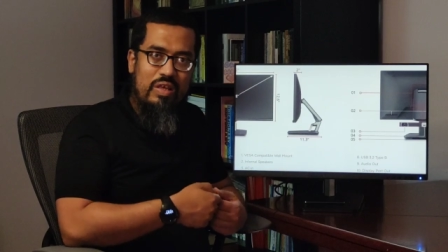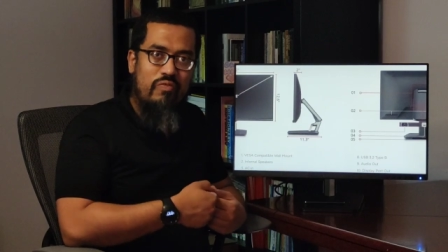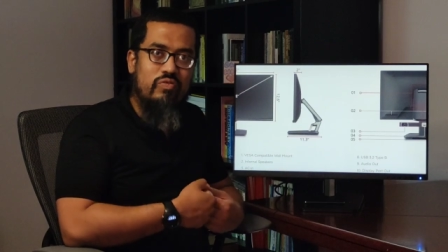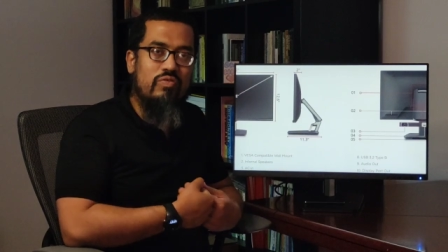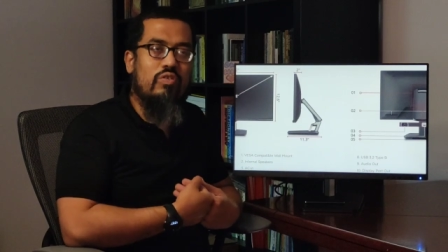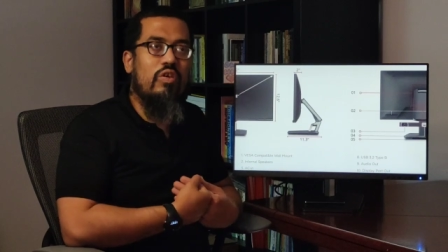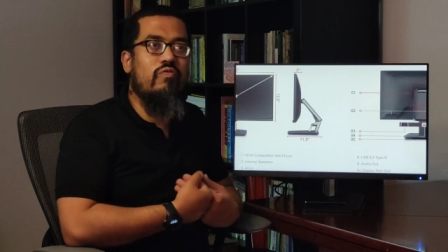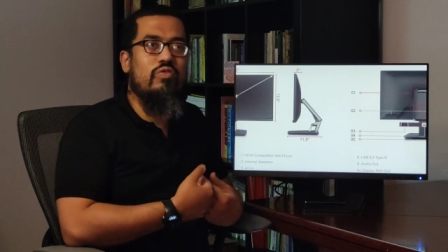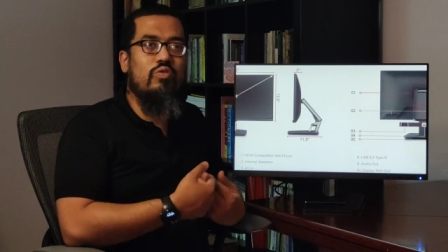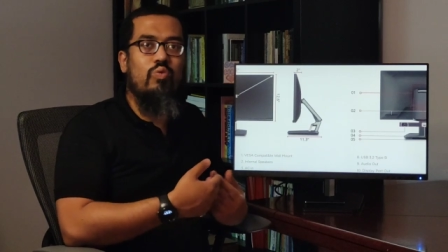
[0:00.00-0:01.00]

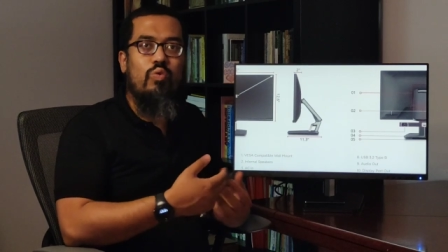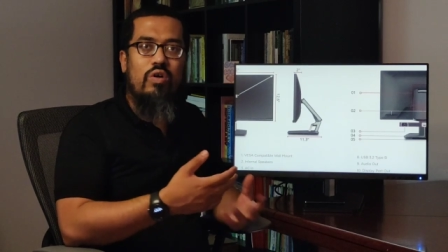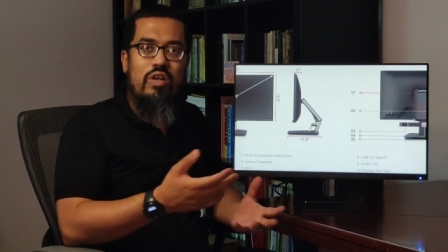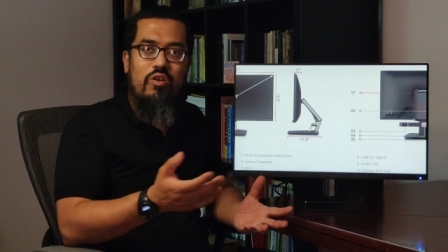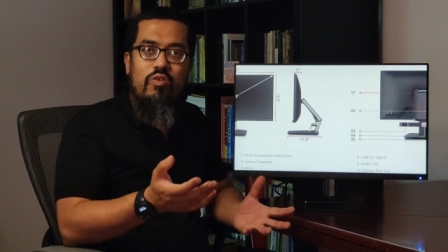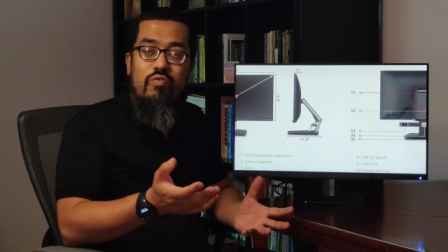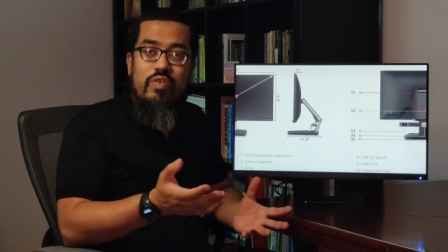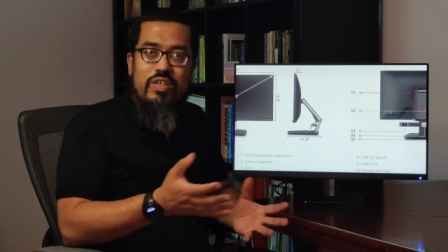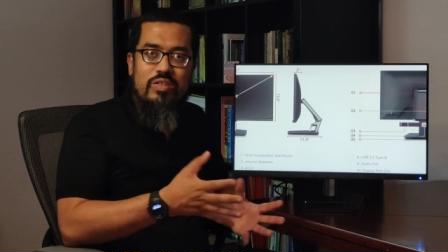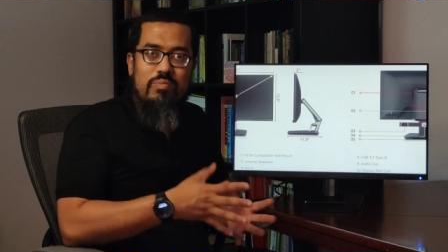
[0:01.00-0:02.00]
gives you a lot of
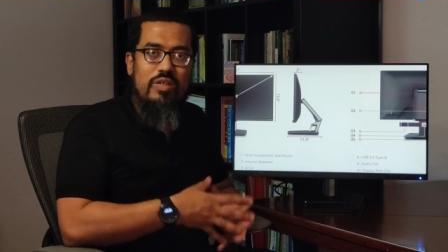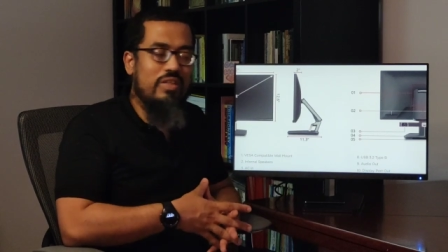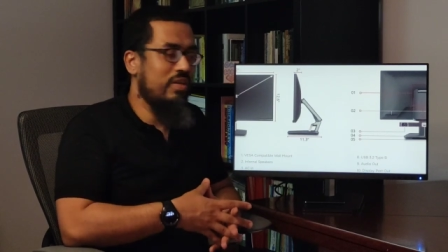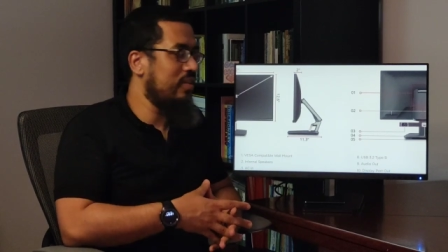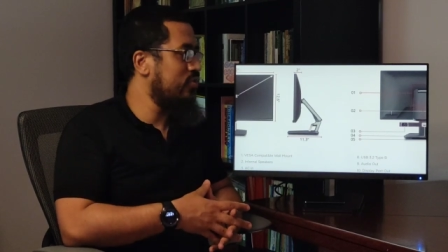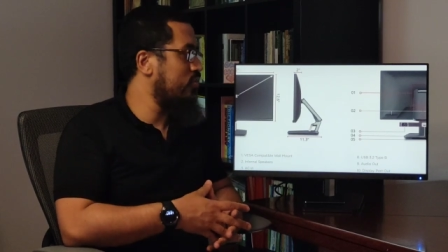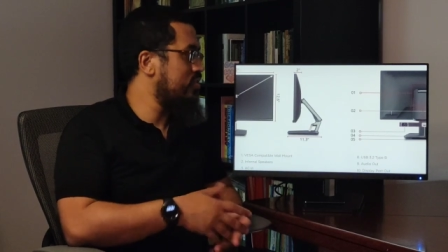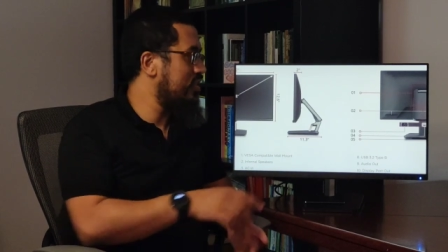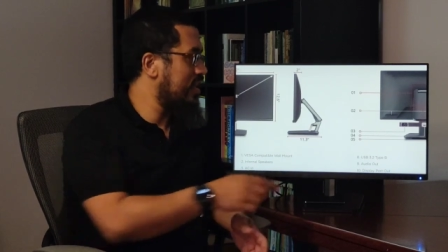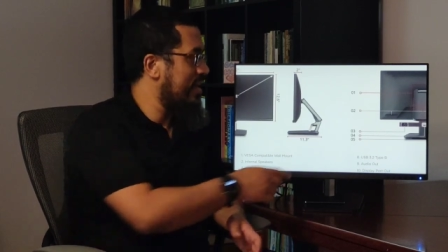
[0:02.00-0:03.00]
flexibility in
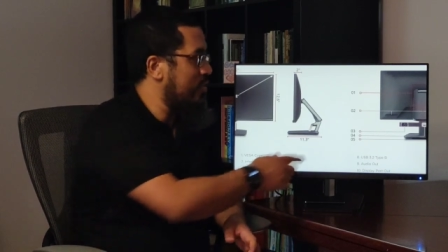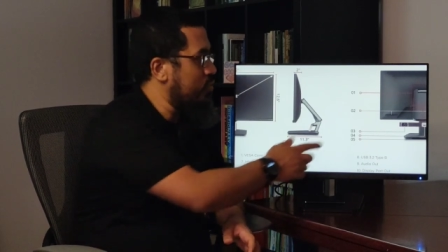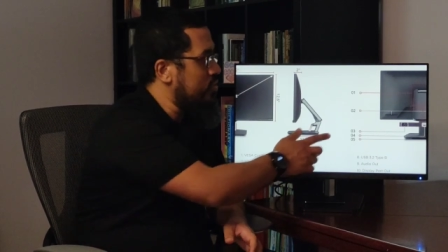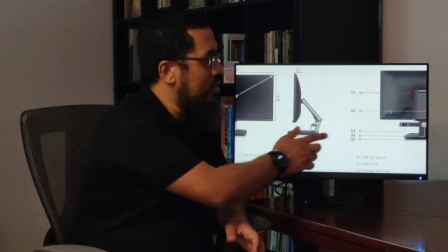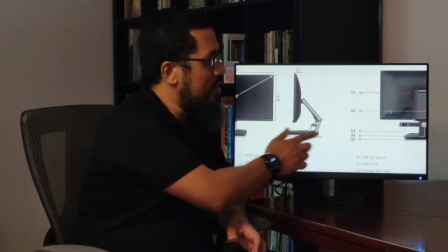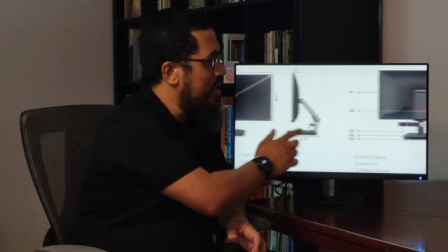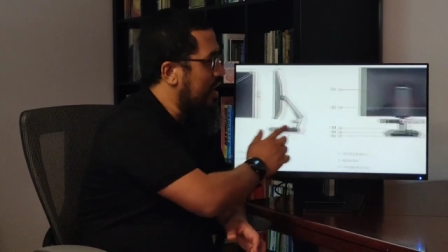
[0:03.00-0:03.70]
those scenarios.